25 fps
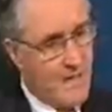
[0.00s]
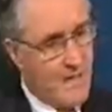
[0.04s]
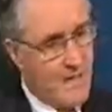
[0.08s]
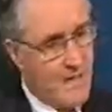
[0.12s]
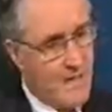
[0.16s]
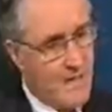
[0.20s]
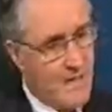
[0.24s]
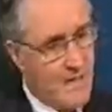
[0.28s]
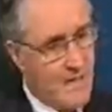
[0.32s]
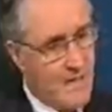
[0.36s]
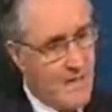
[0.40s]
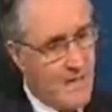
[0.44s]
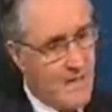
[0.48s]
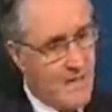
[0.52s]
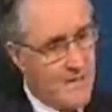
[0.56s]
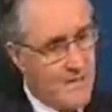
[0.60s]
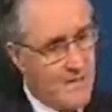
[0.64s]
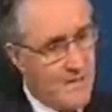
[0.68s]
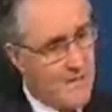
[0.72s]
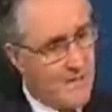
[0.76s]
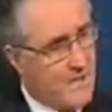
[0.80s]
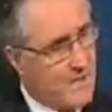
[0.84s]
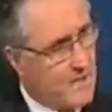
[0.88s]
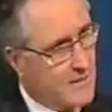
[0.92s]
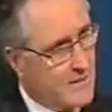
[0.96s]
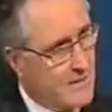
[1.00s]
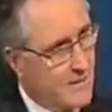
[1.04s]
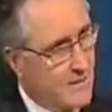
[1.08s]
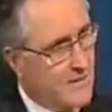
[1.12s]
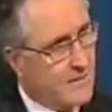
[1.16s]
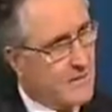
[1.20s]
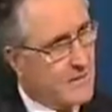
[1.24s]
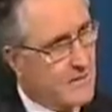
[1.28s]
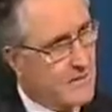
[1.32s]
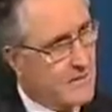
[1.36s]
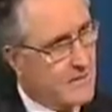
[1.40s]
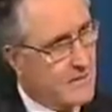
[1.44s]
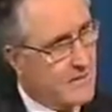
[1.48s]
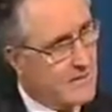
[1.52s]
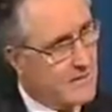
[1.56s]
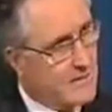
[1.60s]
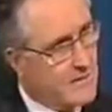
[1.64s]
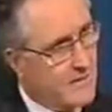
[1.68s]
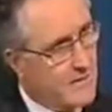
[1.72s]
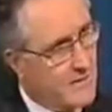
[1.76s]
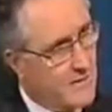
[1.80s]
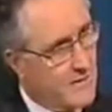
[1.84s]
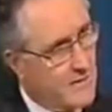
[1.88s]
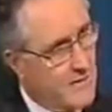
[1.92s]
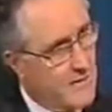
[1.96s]
And at this level,
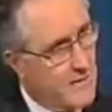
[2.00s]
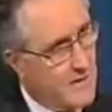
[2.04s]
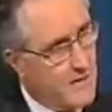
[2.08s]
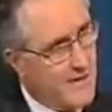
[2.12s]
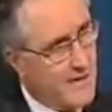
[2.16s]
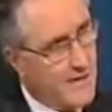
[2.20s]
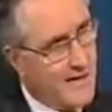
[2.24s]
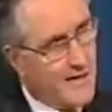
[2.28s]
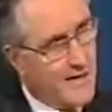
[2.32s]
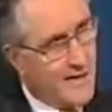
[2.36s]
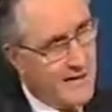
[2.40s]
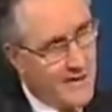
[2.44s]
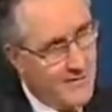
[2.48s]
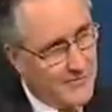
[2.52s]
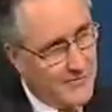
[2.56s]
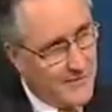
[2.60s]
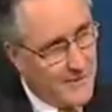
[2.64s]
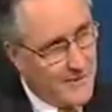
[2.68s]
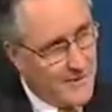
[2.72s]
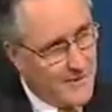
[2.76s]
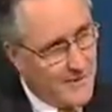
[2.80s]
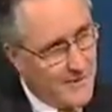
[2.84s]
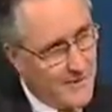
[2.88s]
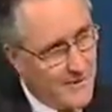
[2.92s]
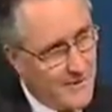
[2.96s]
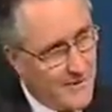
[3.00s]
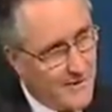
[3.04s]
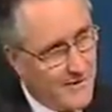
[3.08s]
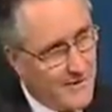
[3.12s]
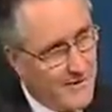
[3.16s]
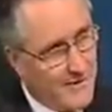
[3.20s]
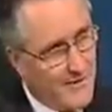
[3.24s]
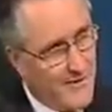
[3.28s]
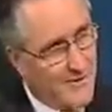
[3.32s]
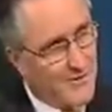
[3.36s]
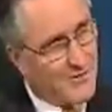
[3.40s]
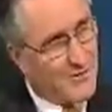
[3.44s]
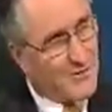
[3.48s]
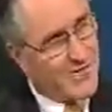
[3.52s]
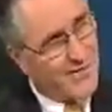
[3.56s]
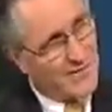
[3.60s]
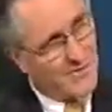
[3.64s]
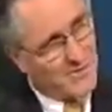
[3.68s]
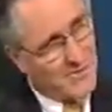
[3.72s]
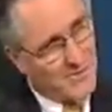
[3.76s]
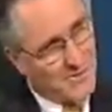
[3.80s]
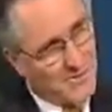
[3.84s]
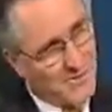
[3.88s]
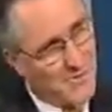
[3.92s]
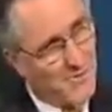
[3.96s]
they're getting enough nicotine not to get
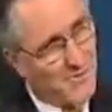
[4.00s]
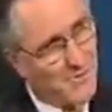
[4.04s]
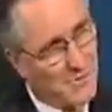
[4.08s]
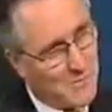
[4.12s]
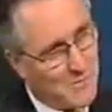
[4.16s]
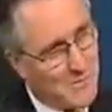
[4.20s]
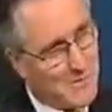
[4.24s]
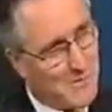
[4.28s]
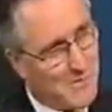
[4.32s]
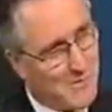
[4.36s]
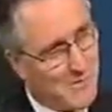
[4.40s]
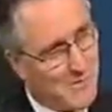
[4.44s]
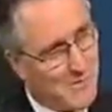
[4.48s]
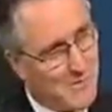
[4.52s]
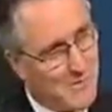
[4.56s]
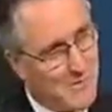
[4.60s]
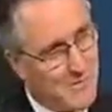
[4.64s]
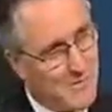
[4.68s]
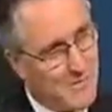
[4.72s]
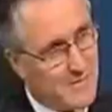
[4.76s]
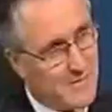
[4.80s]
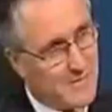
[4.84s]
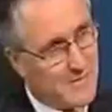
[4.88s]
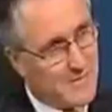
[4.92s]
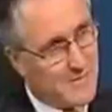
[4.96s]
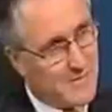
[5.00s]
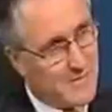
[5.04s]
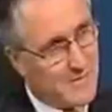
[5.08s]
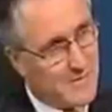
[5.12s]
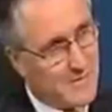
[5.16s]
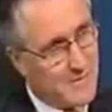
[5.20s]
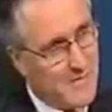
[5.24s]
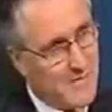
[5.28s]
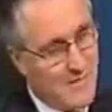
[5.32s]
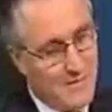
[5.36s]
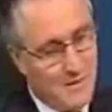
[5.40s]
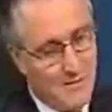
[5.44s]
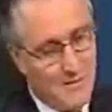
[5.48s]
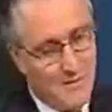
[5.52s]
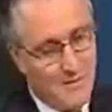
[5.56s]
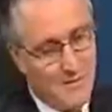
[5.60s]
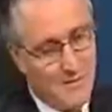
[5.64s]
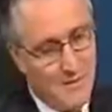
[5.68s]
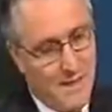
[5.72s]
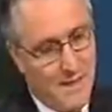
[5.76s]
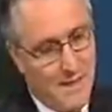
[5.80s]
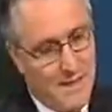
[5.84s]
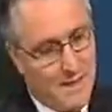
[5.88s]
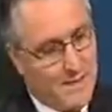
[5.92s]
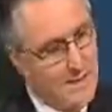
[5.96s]
those normal withdrawal symptoms,
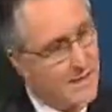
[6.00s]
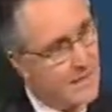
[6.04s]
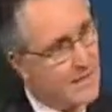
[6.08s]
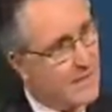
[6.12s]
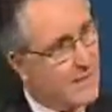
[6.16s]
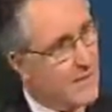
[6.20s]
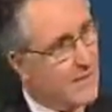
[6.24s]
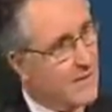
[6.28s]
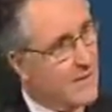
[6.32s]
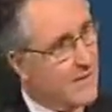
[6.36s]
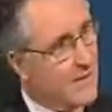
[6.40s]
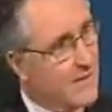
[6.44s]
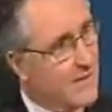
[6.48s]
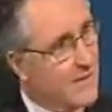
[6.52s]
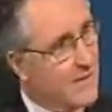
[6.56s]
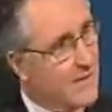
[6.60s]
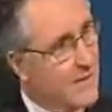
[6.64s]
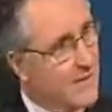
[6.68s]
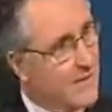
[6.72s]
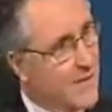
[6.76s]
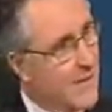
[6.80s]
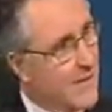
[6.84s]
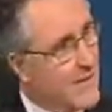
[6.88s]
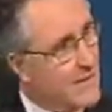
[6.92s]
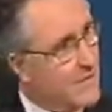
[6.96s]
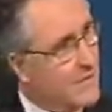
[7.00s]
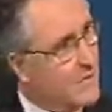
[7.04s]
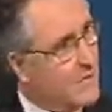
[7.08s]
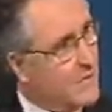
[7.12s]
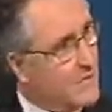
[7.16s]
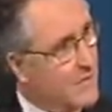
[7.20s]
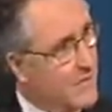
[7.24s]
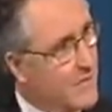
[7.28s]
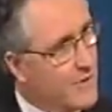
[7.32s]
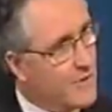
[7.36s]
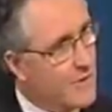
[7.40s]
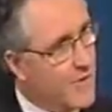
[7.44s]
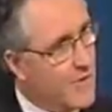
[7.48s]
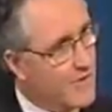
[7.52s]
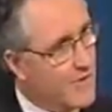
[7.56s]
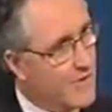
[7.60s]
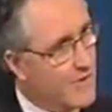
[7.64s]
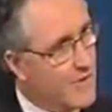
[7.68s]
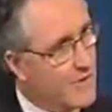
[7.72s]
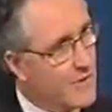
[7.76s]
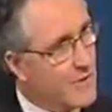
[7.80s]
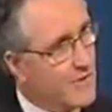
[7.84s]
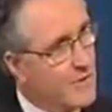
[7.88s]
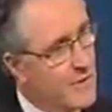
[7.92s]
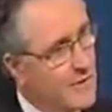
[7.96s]
but their body's also
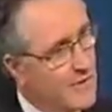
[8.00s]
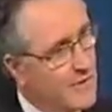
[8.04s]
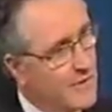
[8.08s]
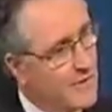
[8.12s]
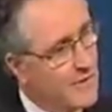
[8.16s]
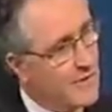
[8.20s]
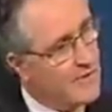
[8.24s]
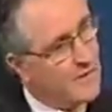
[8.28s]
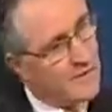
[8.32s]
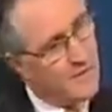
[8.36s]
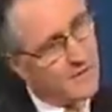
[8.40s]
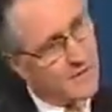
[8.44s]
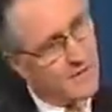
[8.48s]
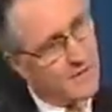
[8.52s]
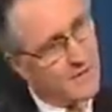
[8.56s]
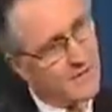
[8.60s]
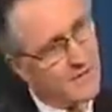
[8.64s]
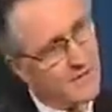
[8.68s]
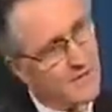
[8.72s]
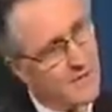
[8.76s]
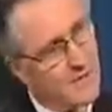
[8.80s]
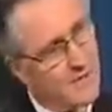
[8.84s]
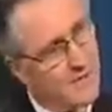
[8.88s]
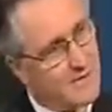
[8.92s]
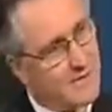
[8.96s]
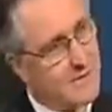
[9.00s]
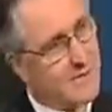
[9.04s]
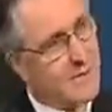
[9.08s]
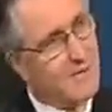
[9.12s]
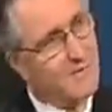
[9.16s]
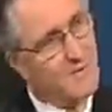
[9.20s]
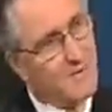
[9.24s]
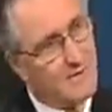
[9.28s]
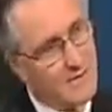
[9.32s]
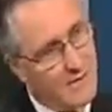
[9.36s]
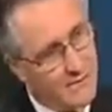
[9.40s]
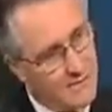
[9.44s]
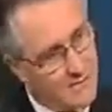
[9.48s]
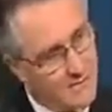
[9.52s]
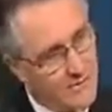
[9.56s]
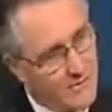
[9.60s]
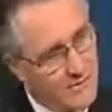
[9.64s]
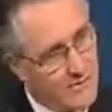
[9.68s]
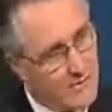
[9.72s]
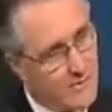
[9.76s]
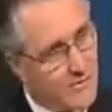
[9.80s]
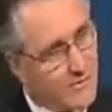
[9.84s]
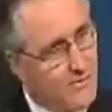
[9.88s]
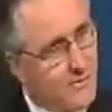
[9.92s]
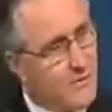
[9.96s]
adjusting to lower levels, which allows them to move on to the
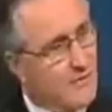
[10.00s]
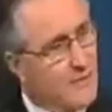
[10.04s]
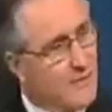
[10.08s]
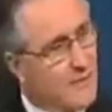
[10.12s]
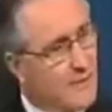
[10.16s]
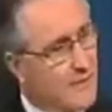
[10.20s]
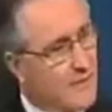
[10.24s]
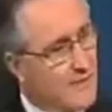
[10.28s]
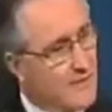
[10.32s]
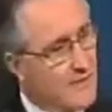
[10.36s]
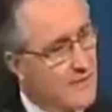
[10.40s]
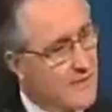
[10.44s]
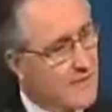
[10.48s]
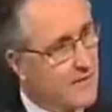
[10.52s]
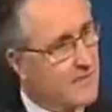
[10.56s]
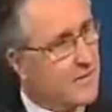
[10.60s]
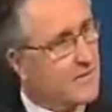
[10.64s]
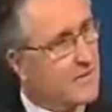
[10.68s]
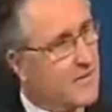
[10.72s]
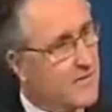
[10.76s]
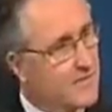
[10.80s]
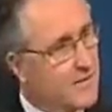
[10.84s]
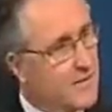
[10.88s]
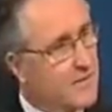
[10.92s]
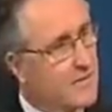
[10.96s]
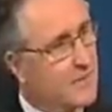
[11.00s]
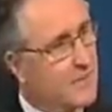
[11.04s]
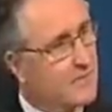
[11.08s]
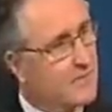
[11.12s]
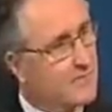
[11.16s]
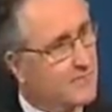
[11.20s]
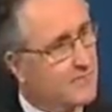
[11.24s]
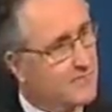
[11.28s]
2 drops and later 3 drops.